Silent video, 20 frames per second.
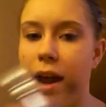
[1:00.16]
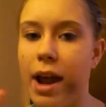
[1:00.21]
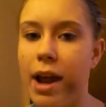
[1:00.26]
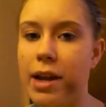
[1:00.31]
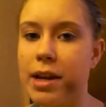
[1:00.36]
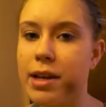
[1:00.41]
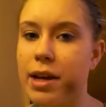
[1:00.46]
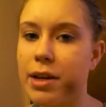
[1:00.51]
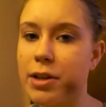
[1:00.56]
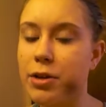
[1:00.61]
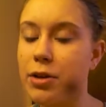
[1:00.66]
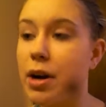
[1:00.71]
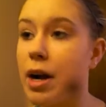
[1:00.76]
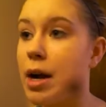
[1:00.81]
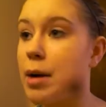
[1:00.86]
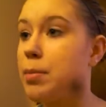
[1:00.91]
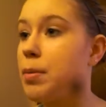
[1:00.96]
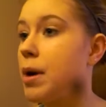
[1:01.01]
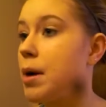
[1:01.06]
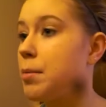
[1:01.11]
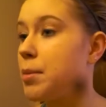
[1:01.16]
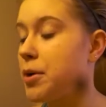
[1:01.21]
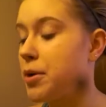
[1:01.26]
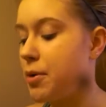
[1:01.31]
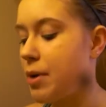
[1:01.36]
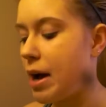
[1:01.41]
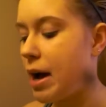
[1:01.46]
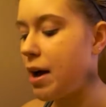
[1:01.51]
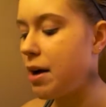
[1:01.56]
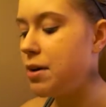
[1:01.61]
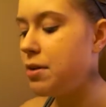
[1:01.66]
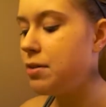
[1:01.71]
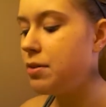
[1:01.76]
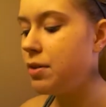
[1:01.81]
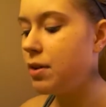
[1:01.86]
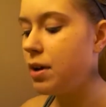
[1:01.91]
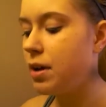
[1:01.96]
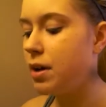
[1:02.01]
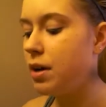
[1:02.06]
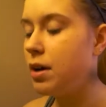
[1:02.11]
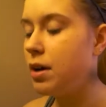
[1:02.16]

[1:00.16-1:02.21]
any other eye primer you have.